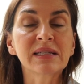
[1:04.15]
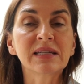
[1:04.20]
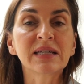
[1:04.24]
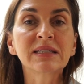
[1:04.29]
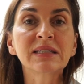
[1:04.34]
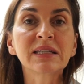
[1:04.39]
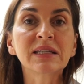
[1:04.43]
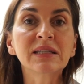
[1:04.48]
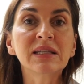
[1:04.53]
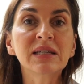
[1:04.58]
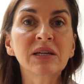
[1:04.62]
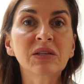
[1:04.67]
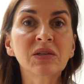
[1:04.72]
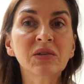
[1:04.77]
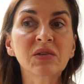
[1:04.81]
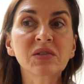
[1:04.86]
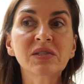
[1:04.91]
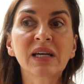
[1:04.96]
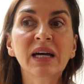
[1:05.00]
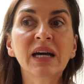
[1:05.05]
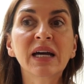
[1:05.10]
and get to the
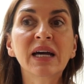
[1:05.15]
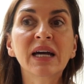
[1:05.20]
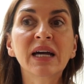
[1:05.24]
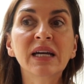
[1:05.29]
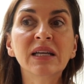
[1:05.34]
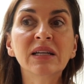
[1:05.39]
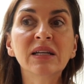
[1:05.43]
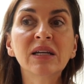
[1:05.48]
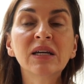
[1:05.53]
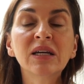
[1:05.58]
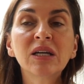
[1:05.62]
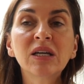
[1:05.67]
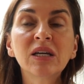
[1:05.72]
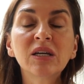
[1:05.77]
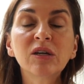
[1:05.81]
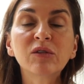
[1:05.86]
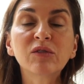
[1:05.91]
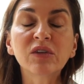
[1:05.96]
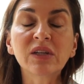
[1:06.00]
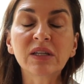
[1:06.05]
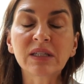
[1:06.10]
other side
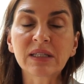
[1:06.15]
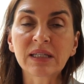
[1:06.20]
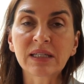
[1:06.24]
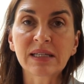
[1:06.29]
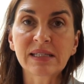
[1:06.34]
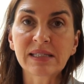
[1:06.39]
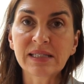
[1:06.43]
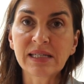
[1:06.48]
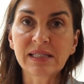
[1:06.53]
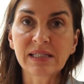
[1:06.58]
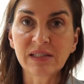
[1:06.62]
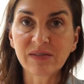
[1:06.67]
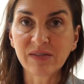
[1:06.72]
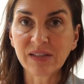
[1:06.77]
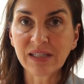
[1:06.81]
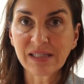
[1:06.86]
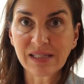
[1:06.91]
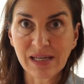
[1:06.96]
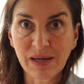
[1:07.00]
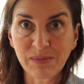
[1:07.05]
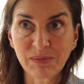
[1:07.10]
feeling a sense of
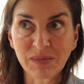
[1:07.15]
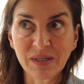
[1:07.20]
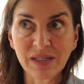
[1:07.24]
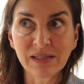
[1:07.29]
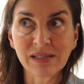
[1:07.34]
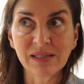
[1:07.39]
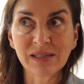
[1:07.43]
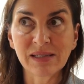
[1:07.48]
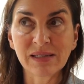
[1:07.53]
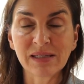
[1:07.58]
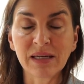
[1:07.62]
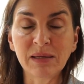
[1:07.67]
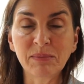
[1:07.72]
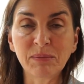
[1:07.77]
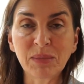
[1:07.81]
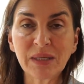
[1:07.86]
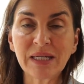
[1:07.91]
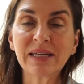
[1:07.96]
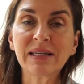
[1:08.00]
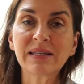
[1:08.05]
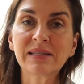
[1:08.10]
acceptance
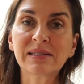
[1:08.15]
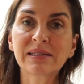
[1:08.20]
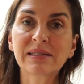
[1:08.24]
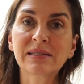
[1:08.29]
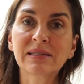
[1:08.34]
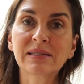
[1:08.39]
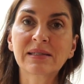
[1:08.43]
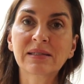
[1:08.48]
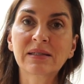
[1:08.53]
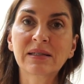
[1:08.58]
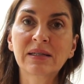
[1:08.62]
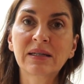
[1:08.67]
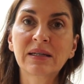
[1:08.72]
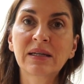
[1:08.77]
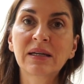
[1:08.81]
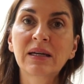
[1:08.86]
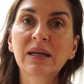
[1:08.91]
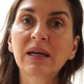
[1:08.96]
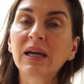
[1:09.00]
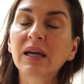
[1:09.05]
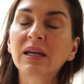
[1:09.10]
and peace.
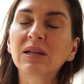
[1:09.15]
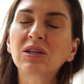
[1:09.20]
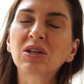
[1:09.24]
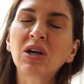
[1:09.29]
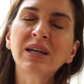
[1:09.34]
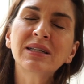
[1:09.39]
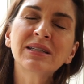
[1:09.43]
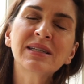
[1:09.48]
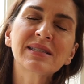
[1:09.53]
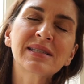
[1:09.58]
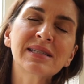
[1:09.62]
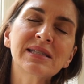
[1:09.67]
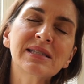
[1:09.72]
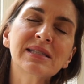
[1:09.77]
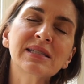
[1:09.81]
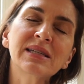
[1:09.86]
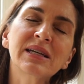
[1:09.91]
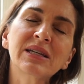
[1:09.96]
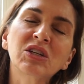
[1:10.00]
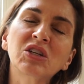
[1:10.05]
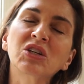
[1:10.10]
And not in a
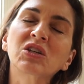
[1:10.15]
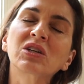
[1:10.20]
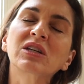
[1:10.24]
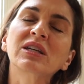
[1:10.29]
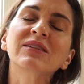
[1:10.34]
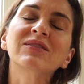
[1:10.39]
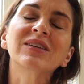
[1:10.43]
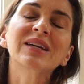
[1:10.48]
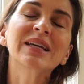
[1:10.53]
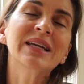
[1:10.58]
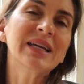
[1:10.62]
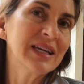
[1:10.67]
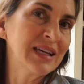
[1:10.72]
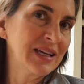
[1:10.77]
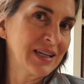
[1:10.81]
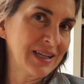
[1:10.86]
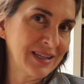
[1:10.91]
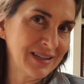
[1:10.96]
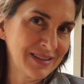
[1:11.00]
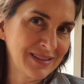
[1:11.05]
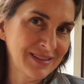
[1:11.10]
sense like you're giving
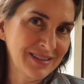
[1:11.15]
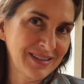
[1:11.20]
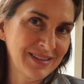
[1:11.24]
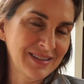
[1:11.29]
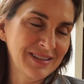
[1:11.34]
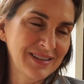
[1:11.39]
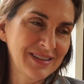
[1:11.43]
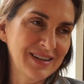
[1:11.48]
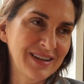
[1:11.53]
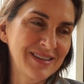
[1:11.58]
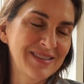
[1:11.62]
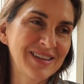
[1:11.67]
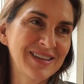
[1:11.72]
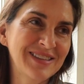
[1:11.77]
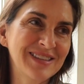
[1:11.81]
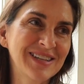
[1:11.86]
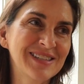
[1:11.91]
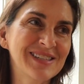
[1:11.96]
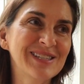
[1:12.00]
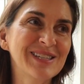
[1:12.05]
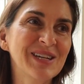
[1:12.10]
in. I
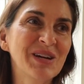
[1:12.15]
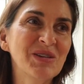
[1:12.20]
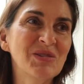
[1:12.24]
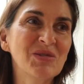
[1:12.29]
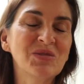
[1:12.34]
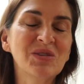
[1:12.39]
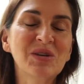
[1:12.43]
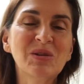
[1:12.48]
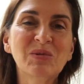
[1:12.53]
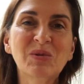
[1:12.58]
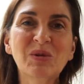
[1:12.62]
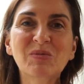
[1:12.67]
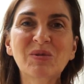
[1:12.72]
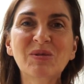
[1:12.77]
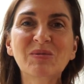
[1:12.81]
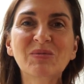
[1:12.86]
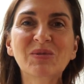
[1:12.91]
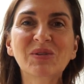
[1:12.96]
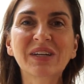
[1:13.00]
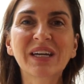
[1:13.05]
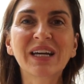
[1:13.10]
think that's the other thing where
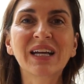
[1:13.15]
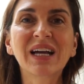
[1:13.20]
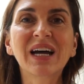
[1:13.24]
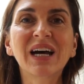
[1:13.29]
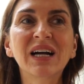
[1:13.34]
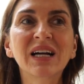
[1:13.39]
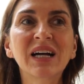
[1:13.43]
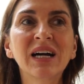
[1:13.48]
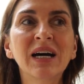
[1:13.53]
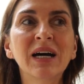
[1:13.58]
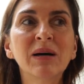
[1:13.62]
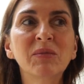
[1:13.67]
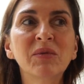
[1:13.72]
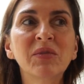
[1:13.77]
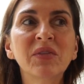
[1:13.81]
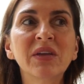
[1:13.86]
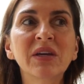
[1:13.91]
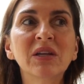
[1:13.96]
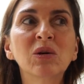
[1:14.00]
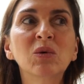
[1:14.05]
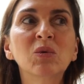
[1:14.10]
people get hung up.
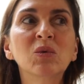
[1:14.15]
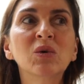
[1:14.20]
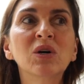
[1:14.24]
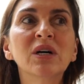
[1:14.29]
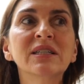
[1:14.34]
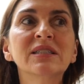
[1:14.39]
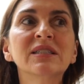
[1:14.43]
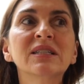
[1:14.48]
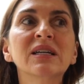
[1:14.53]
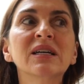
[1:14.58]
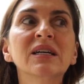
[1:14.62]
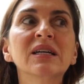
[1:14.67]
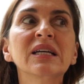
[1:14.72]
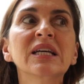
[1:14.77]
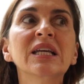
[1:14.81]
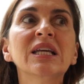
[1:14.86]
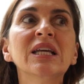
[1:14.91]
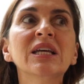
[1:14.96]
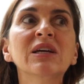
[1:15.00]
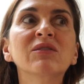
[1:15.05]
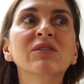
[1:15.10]
They don't want to
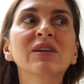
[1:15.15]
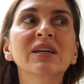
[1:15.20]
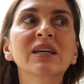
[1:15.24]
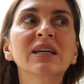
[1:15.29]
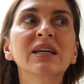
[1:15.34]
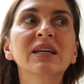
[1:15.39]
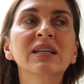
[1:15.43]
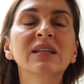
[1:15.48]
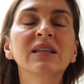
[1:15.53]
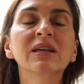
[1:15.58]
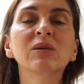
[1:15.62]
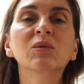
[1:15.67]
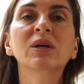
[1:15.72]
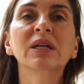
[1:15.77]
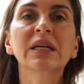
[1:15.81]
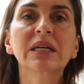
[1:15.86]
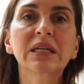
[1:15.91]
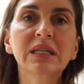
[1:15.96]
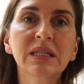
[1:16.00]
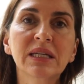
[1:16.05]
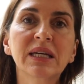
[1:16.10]
give in. They
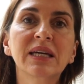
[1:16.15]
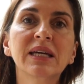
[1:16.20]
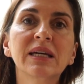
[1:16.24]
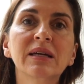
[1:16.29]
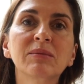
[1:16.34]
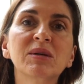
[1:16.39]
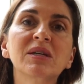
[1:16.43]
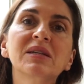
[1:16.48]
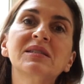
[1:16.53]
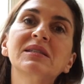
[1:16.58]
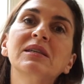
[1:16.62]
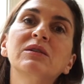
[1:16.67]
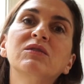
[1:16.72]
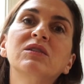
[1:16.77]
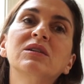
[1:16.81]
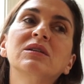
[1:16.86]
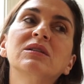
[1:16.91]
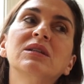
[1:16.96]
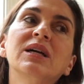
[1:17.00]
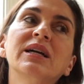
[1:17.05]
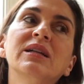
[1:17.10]
want to cling because they
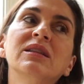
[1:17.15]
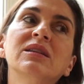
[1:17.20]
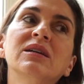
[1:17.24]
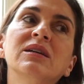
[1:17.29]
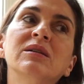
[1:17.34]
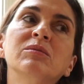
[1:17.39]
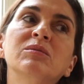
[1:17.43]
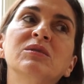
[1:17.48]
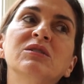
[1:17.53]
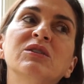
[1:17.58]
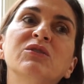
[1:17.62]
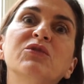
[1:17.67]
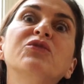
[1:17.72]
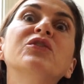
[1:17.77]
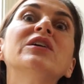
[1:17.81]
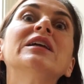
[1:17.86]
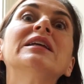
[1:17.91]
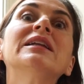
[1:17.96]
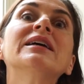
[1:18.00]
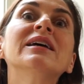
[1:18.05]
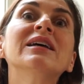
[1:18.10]
feel like they're
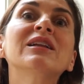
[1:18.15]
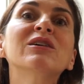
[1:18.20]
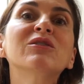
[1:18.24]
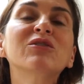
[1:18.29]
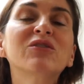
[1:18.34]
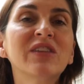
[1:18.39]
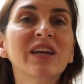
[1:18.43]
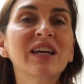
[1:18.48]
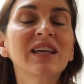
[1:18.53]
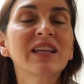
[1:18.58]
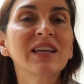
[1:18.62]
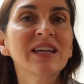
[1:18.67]
defeated if